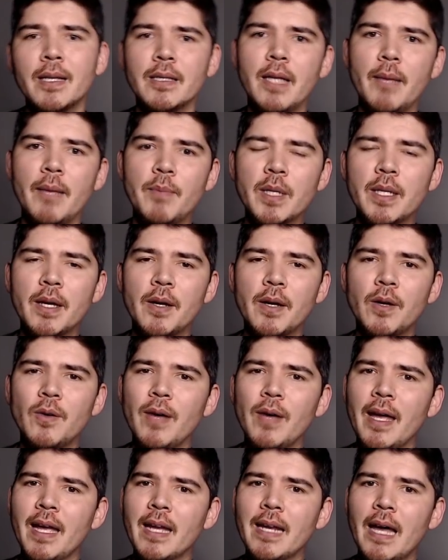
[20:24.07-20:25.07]
let me
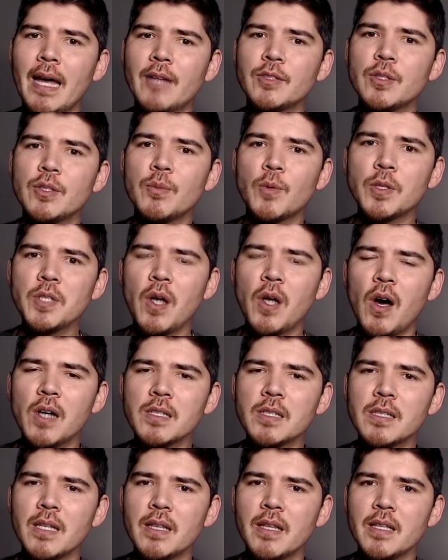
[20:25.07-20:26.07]
know and I'll do more
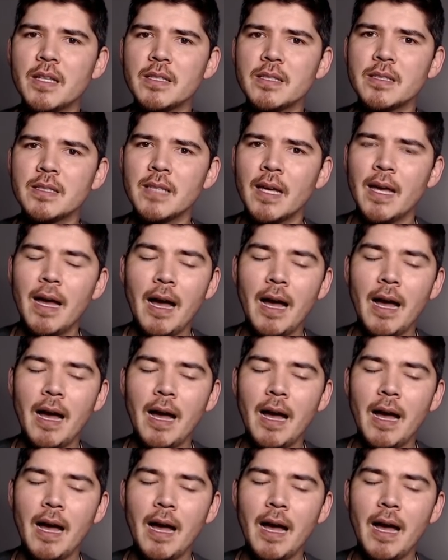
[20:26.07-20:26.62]
talks on this.